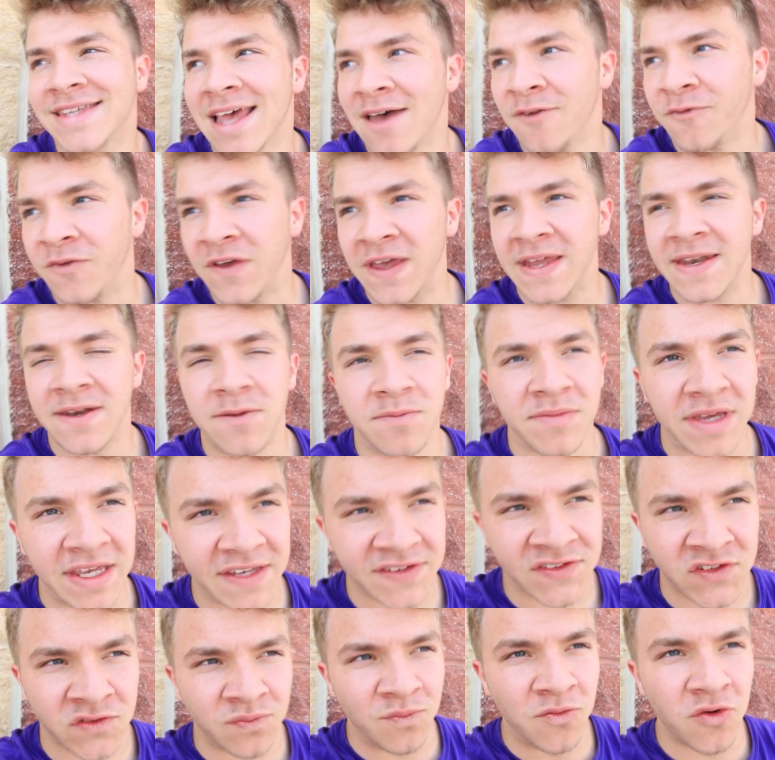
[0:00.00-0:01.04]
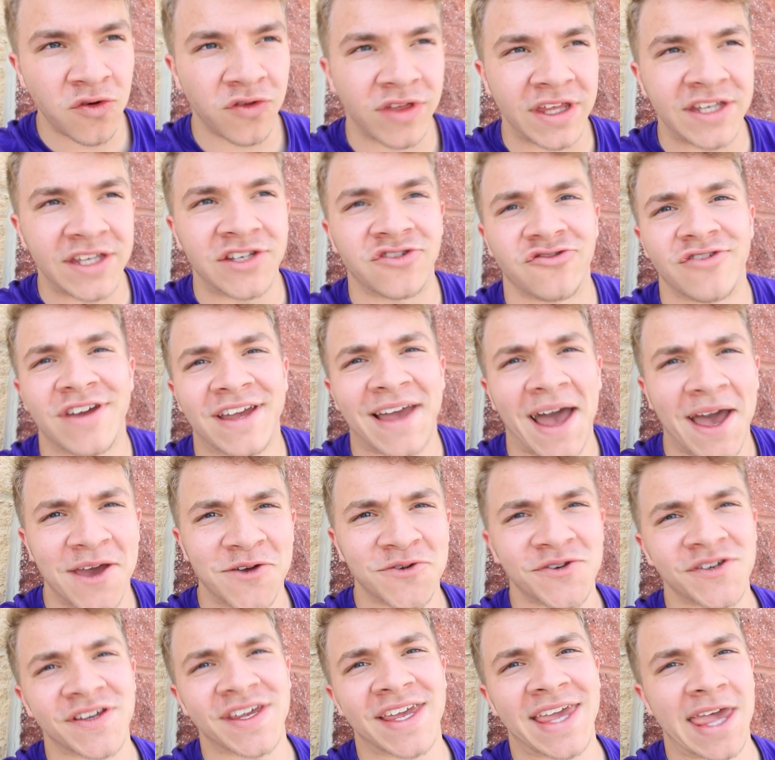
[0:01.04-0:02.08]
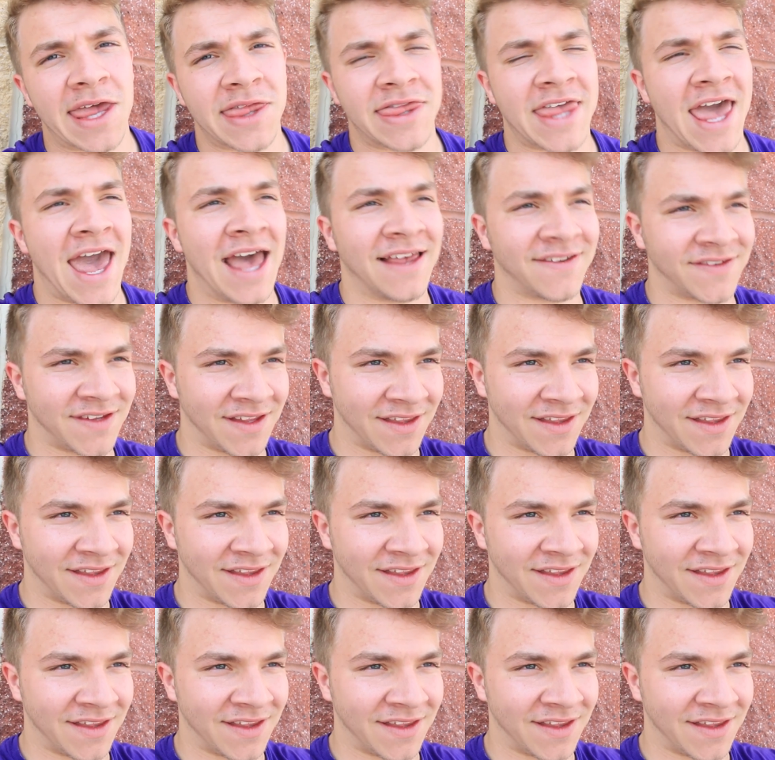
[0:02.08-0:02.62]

It's that Vietnamese smoothie drink I usually get that has